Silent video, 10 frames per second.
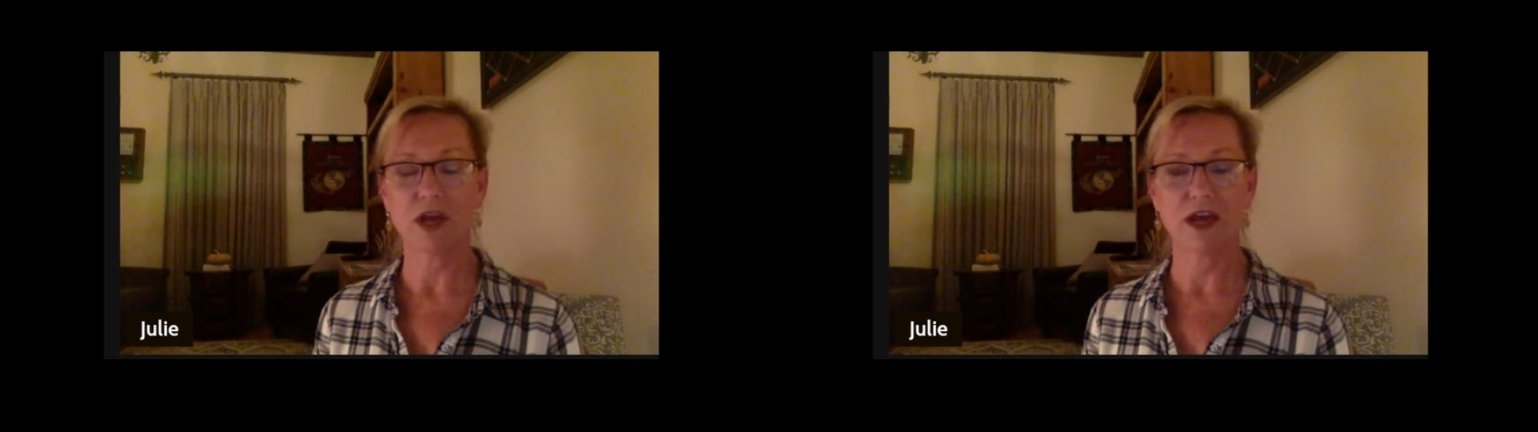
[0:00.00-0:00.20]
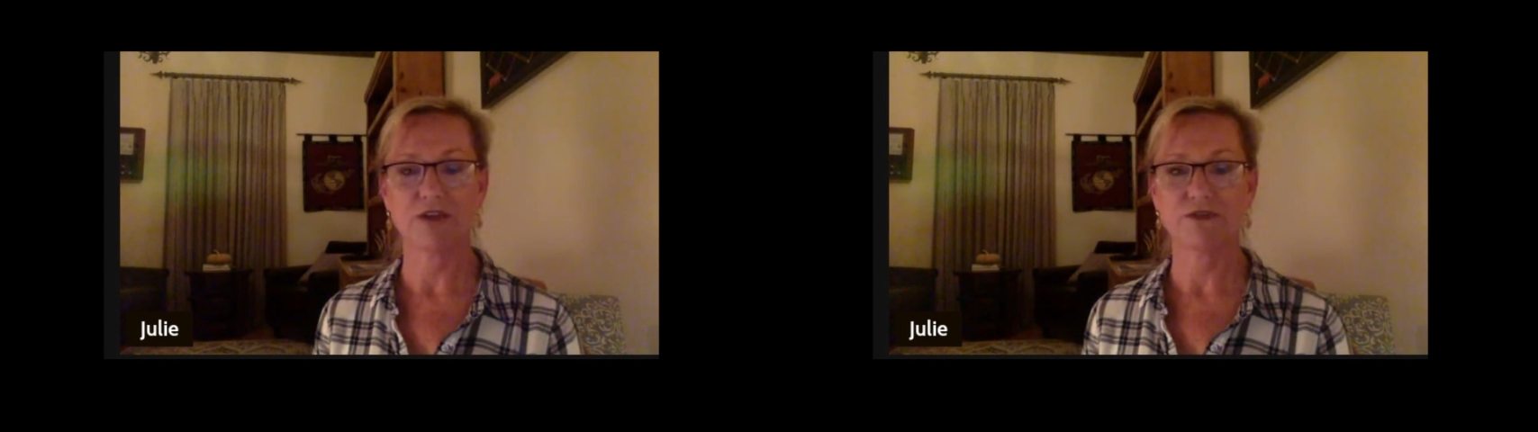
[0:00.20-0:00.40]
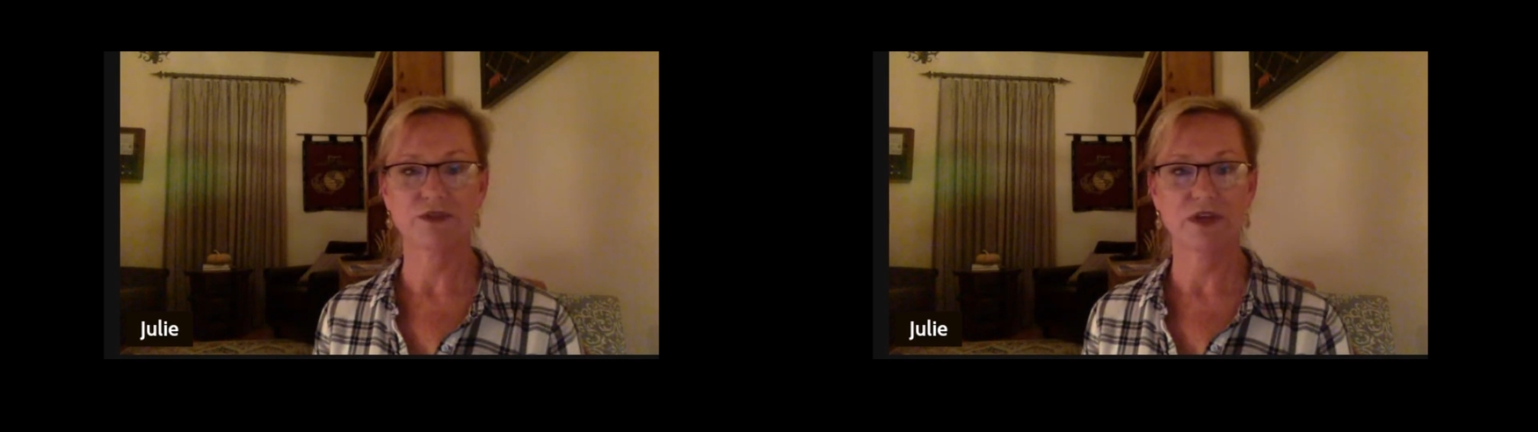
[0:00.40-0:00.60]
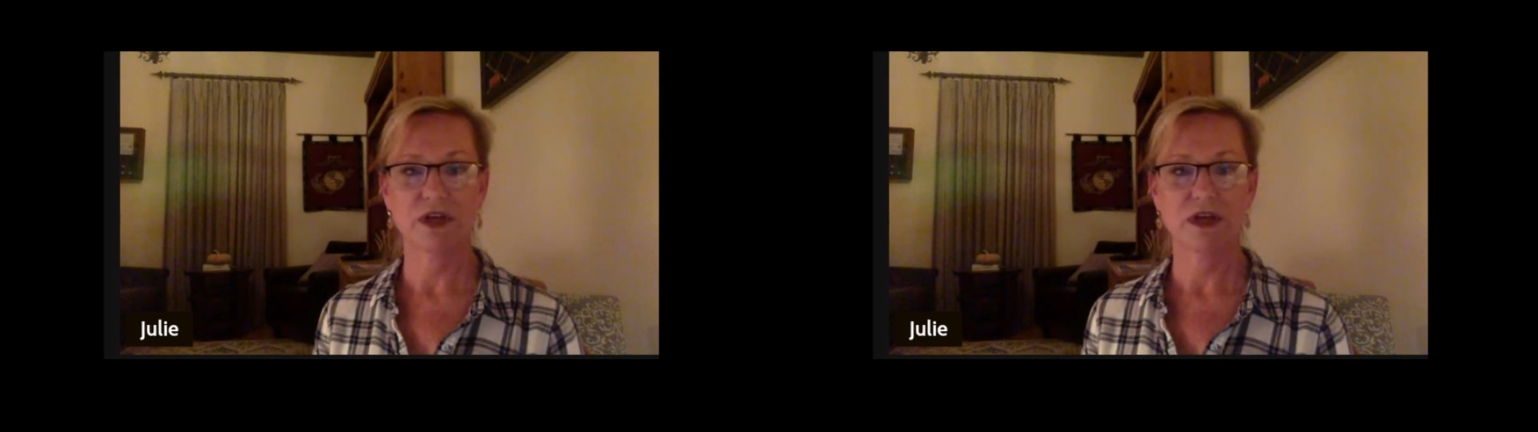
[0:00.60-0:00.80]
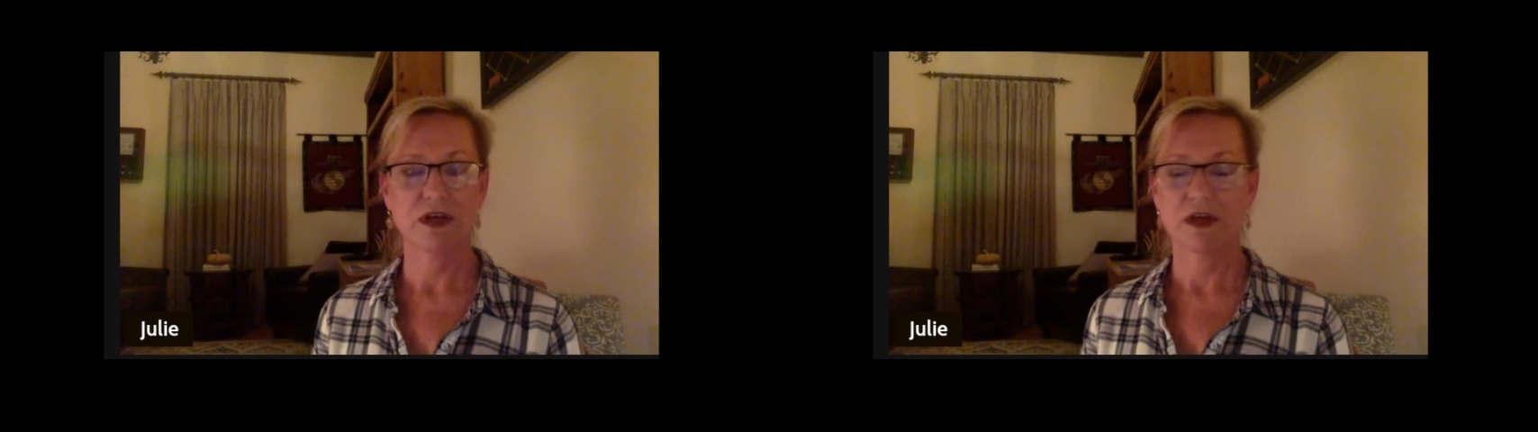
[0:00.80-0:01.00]
life,
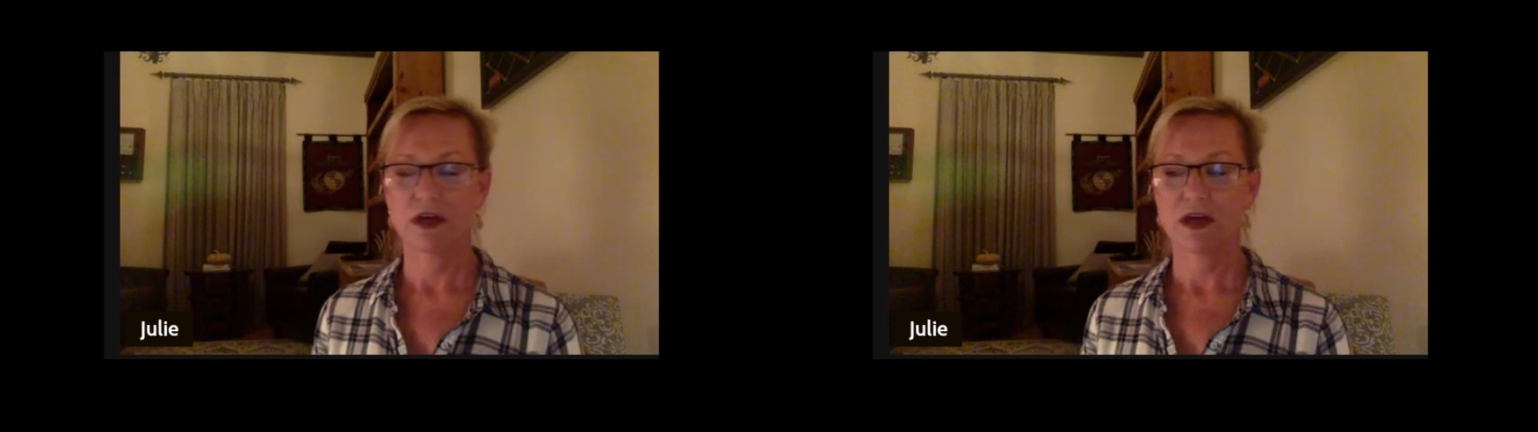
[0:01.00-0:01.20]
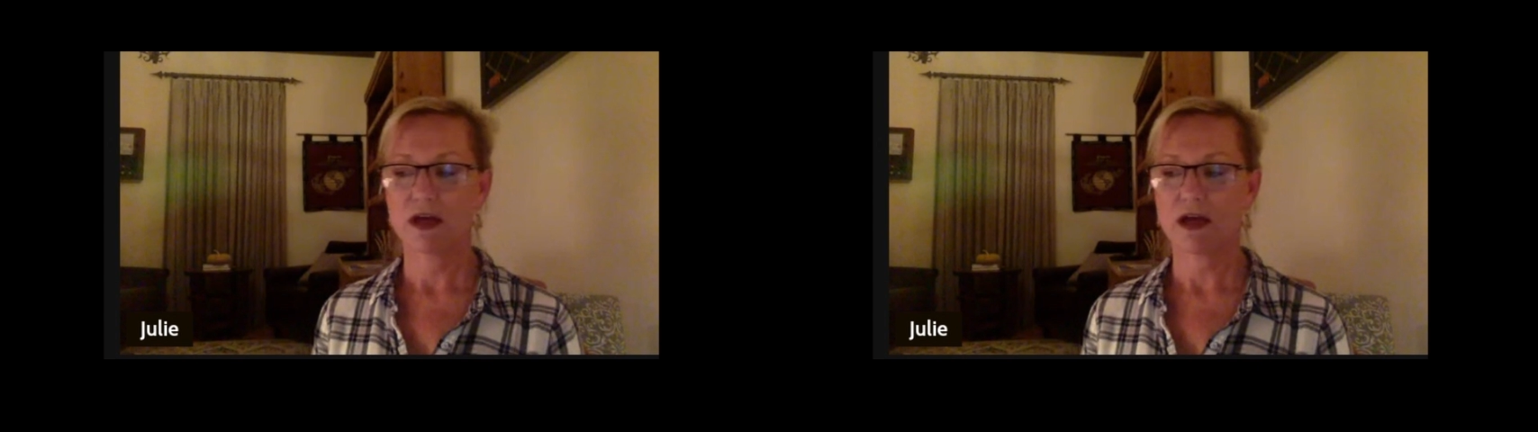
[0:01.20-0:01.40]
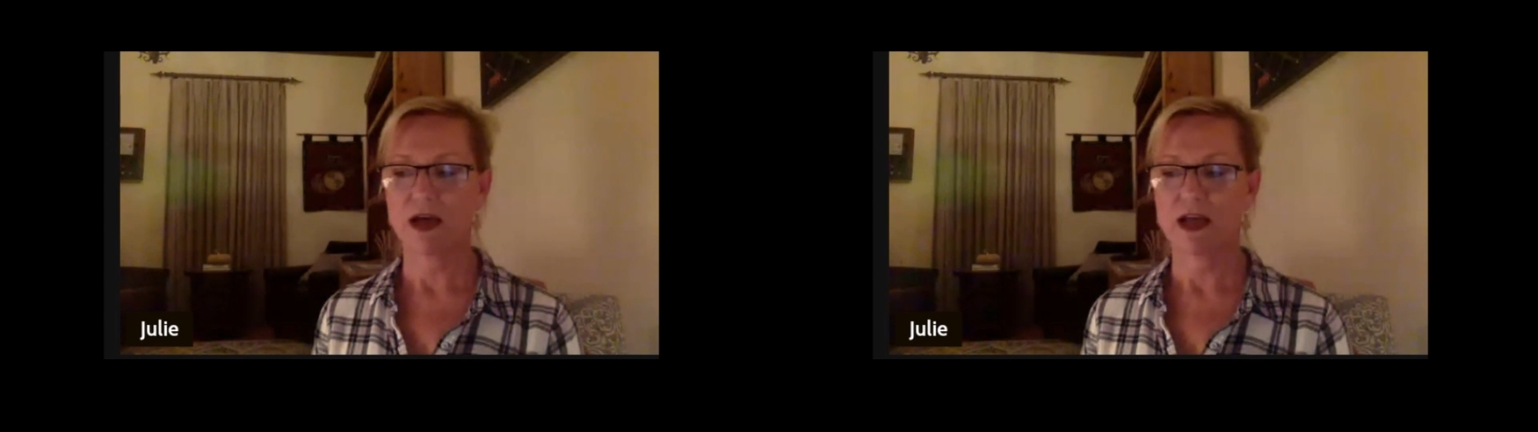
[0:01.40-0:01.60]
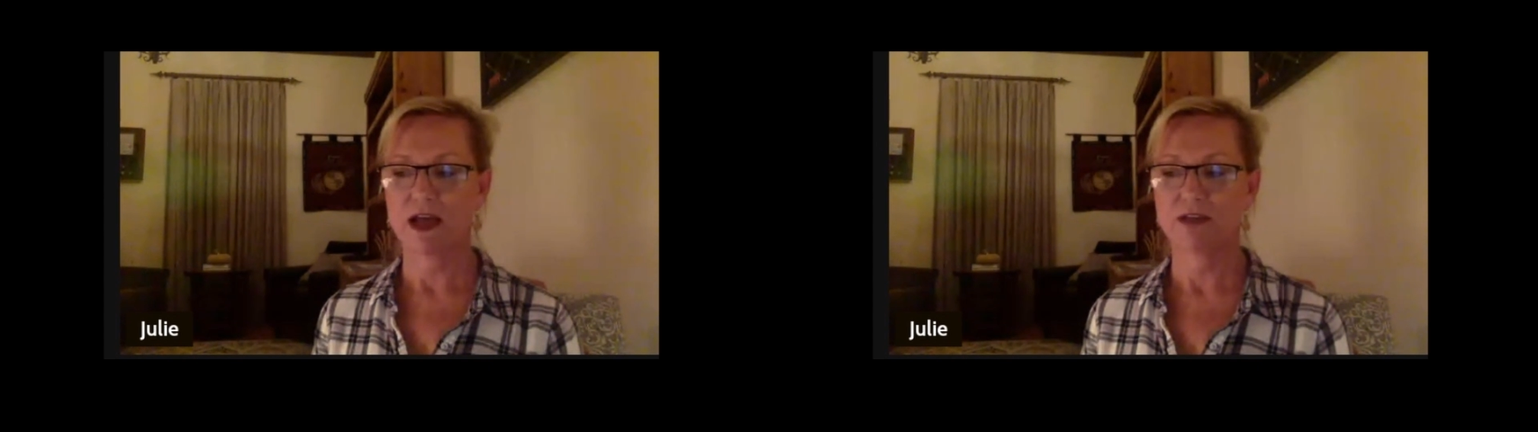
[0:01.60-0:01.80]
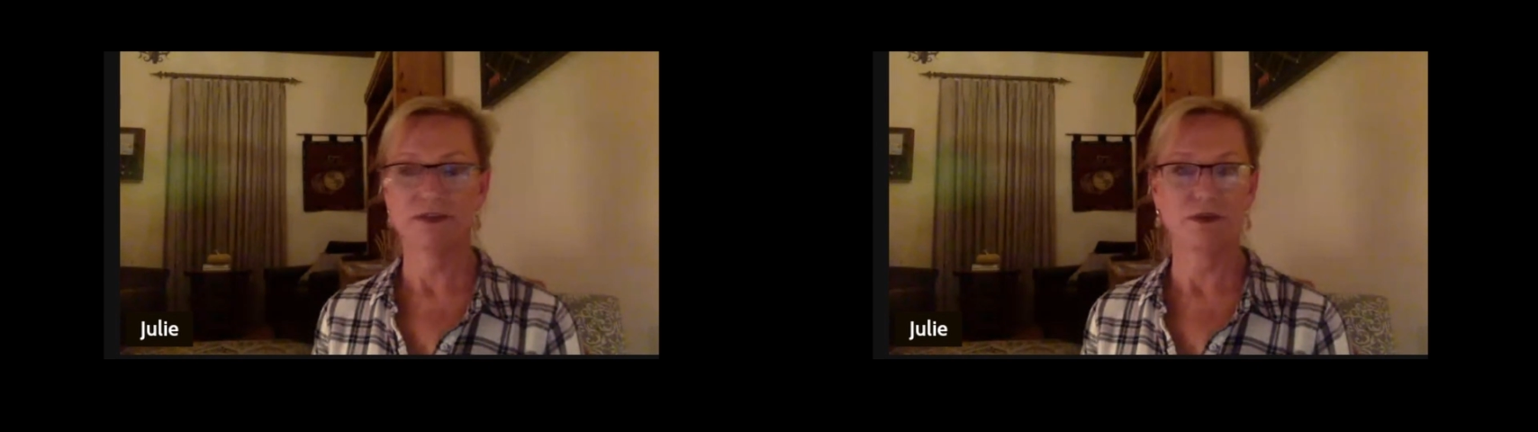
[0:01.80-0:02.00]
I
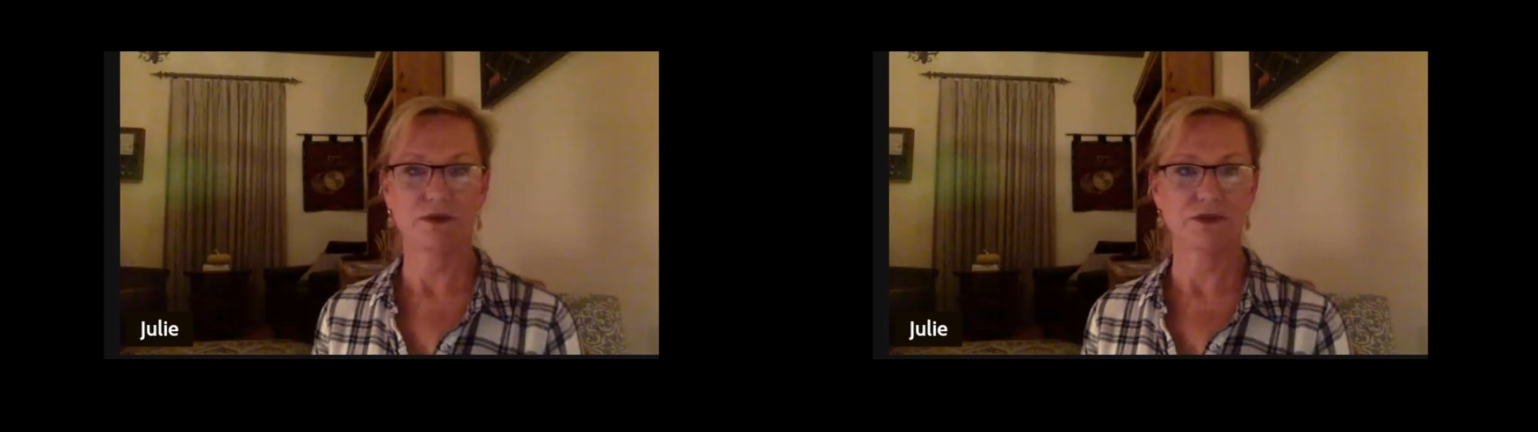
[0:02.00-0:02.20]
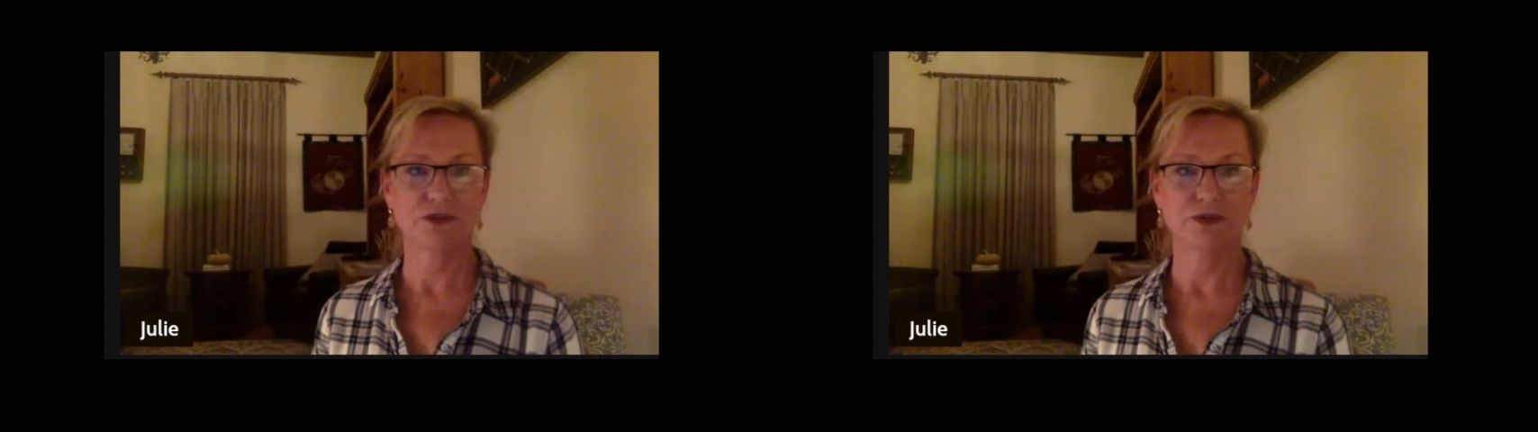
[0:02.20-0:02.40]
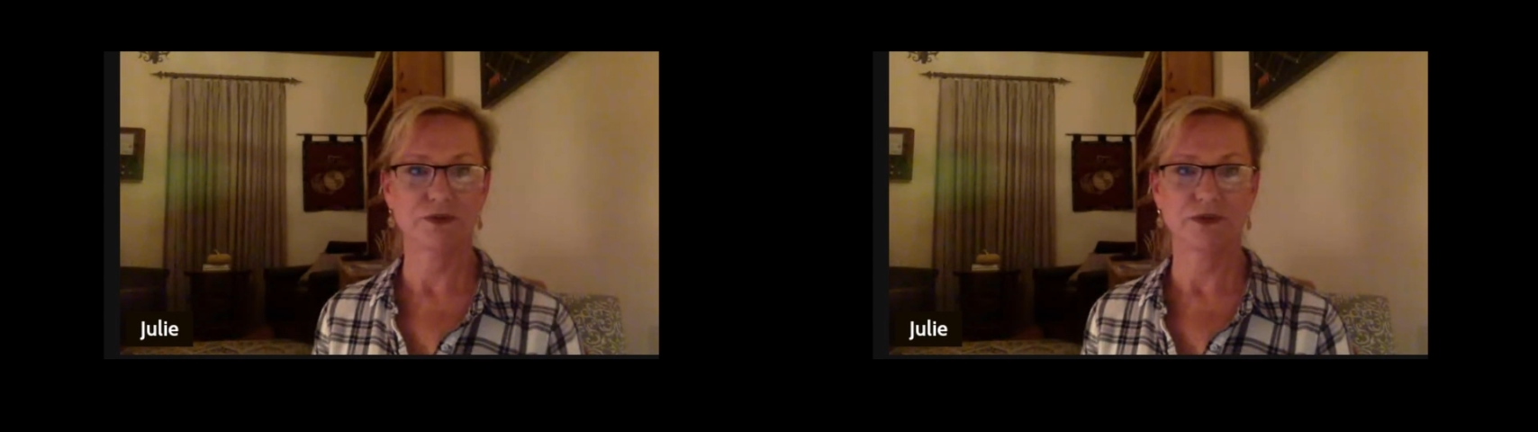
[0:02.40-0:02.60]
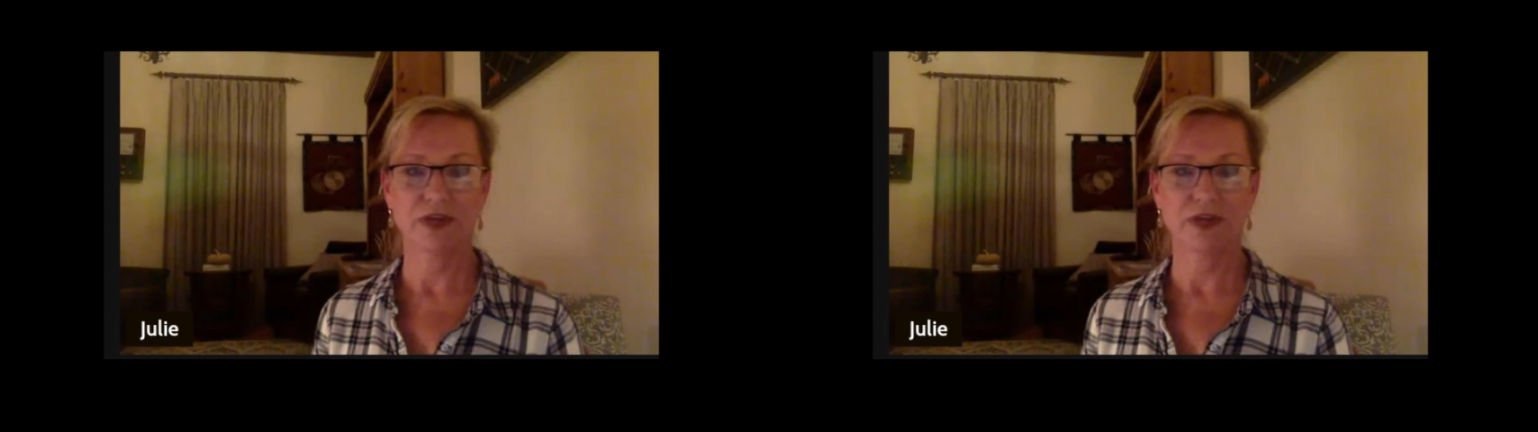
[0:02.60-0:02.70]
had to know the truth.